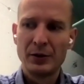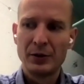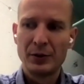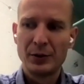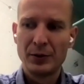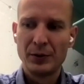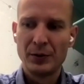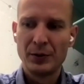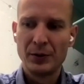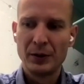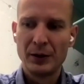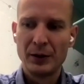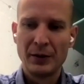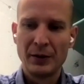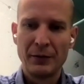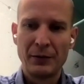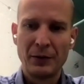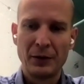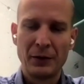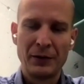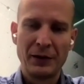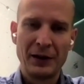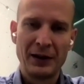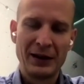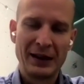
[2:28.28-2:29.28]
to uh,
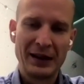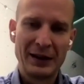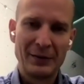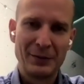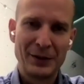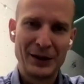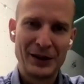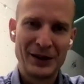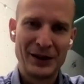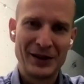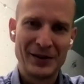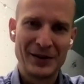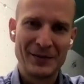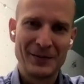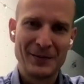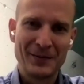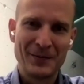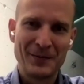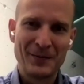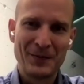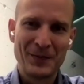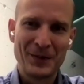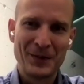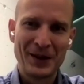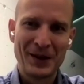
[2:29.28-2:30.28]
fulfill that mission.
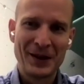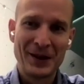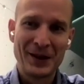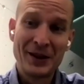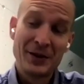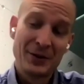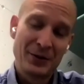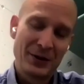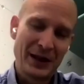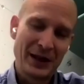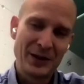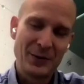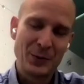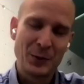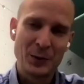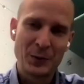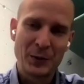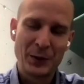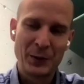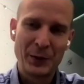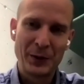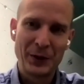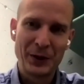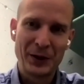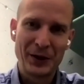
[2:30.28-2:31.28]
So that's what
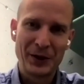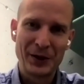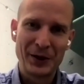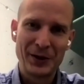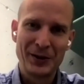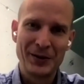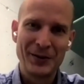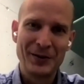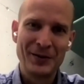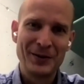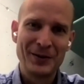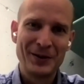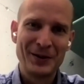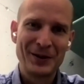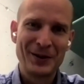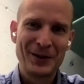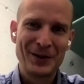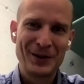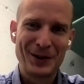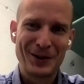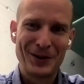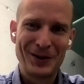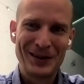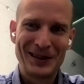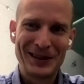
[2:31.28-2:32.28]
we're working on
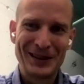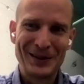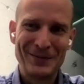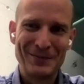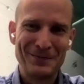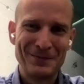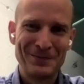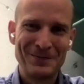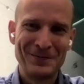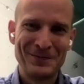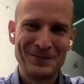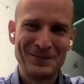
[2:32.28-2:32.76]
currently.